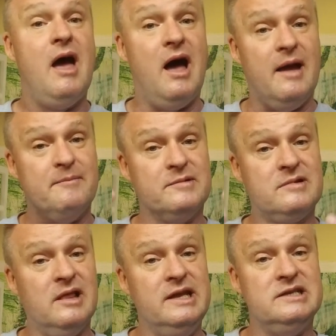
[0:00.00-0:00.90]
I'm
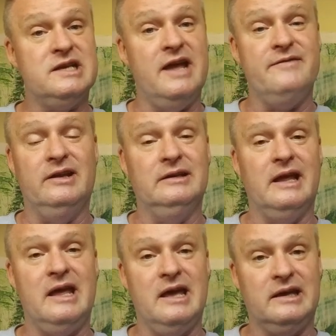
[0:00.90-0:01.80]
clean shaven
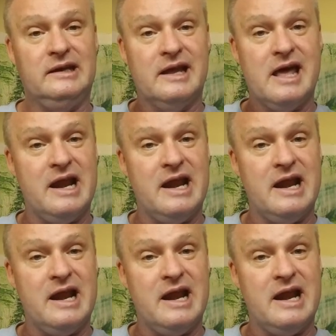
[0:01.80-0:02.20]
and I got